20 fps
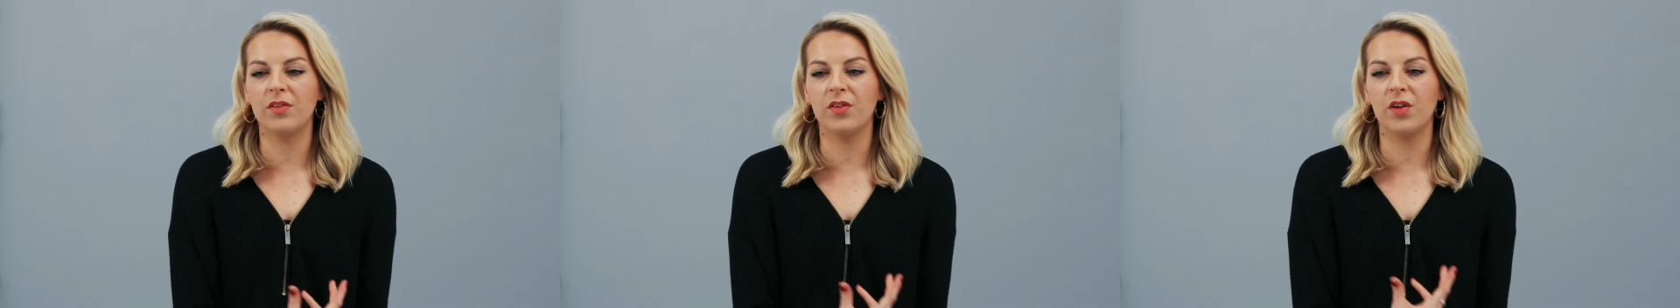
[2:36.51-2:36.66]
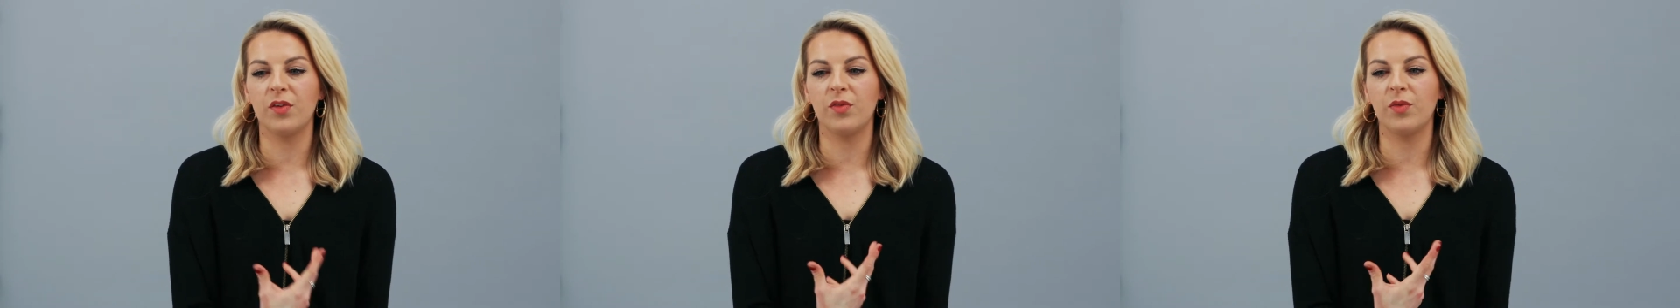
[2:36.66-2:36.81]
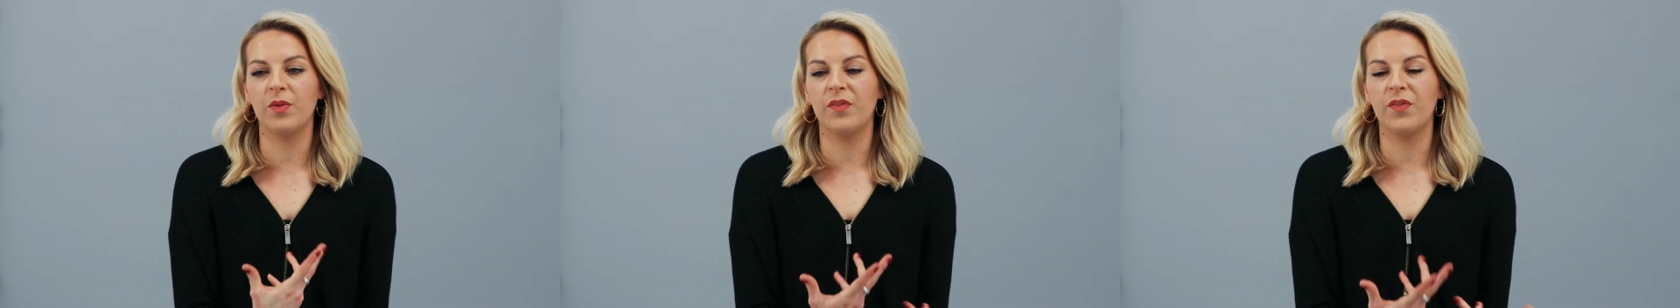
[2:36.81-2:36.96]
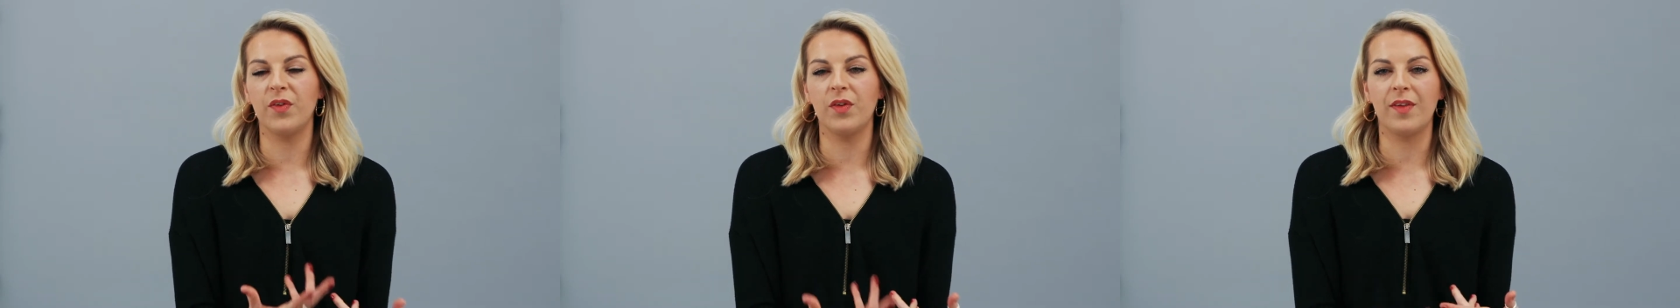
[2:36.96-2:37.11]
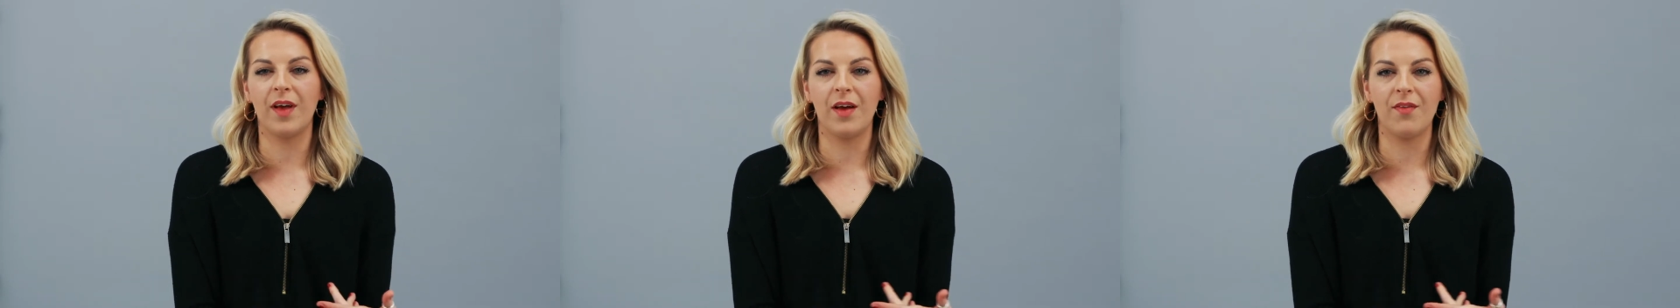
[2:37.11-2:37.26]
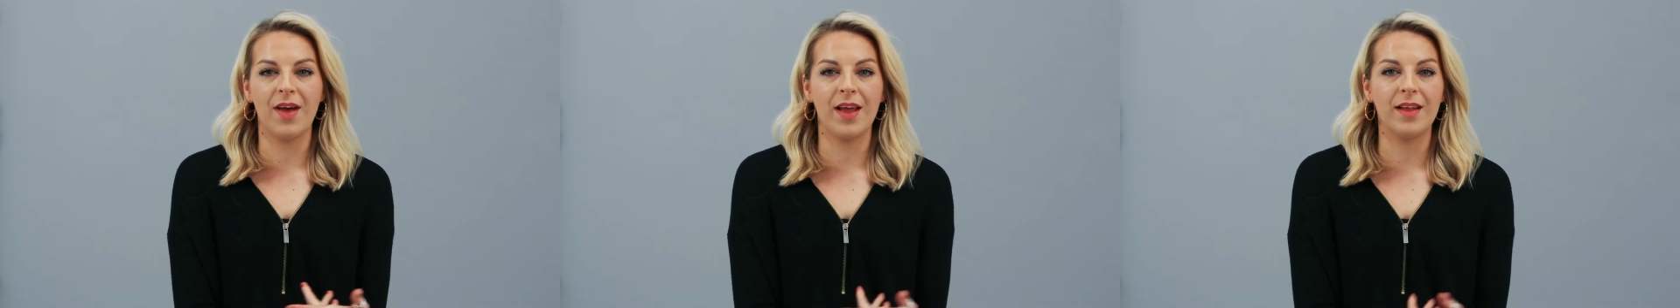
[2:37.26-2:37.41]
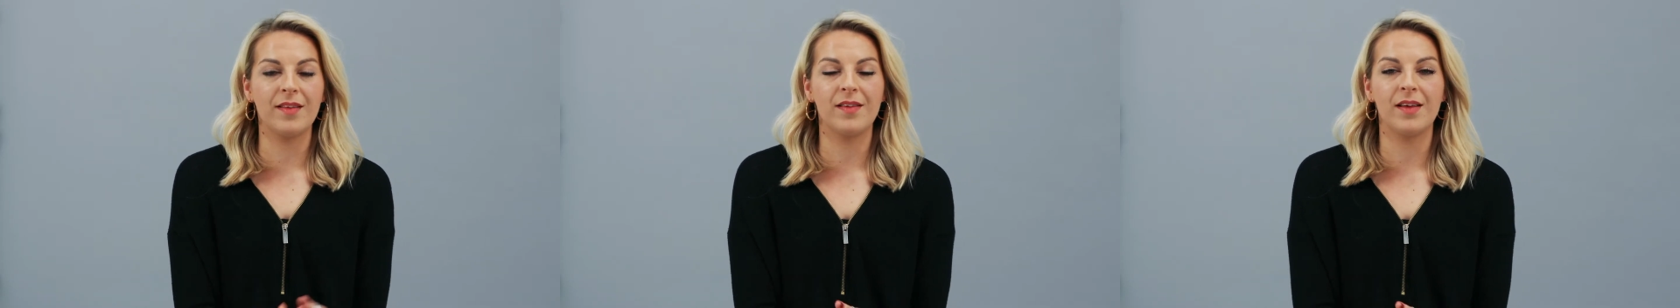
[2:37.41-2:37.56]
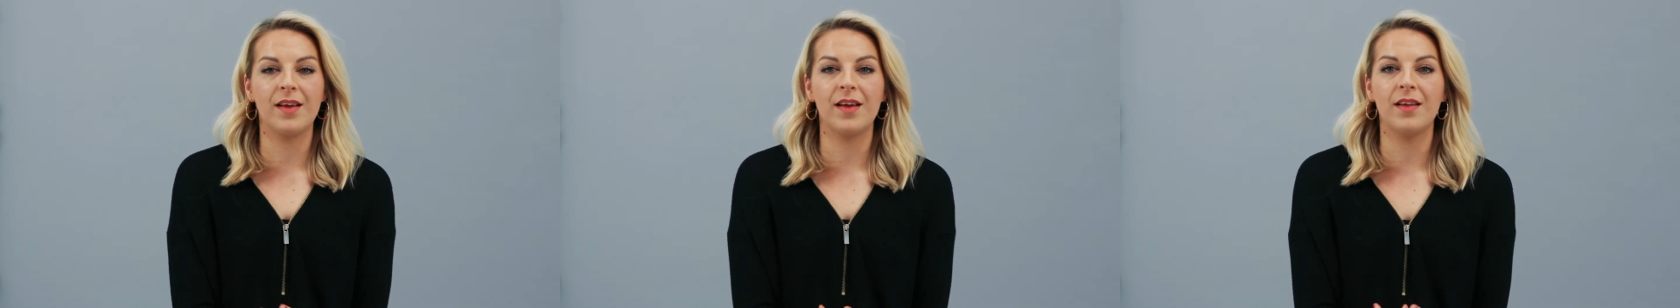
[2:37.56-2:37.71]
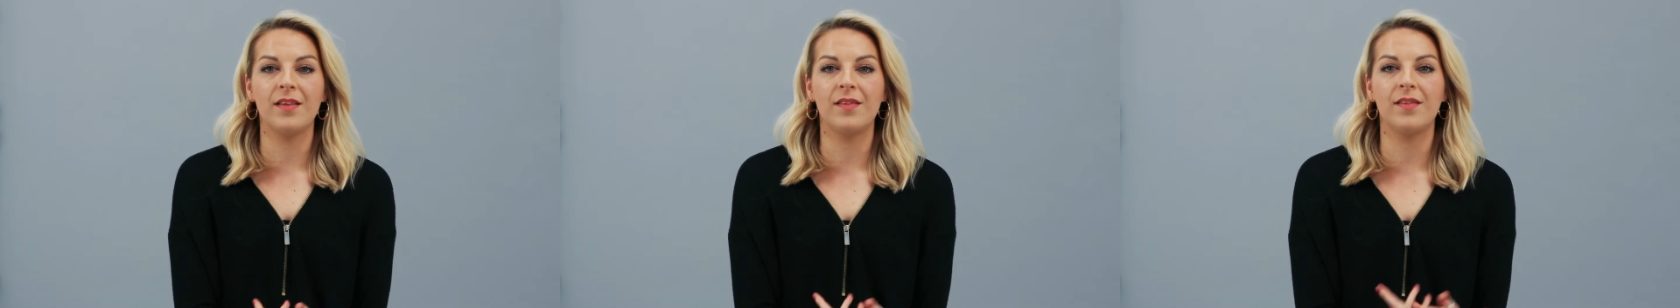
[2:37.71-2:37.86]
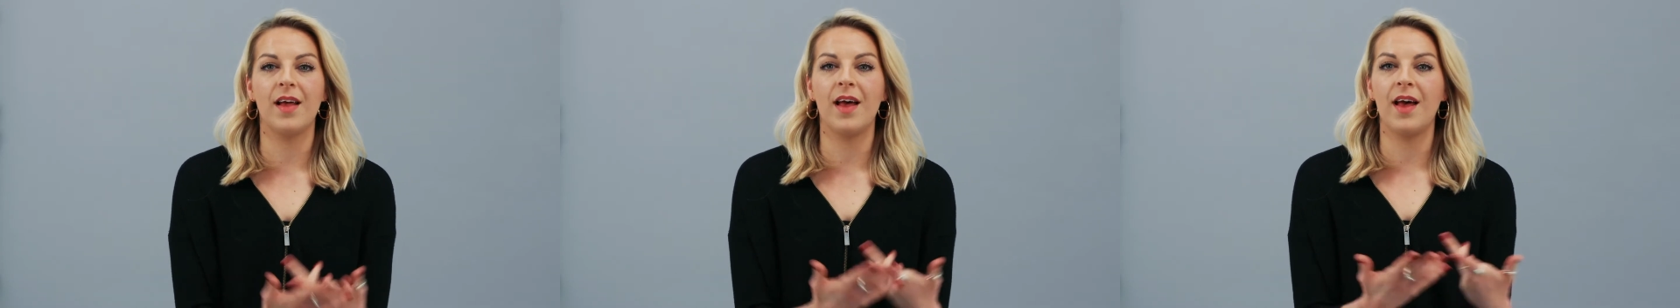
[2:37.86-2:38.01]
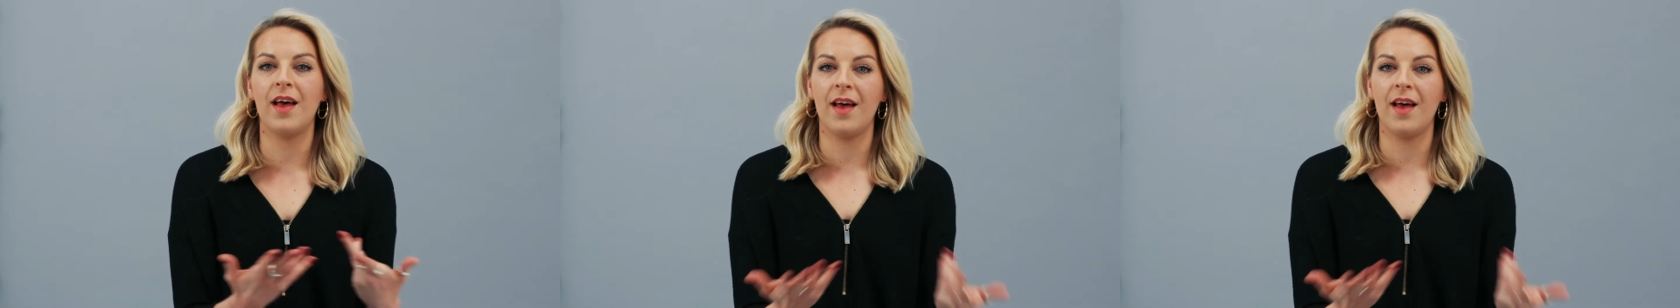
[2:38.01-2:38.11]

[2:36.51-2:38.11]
touch with a few directors,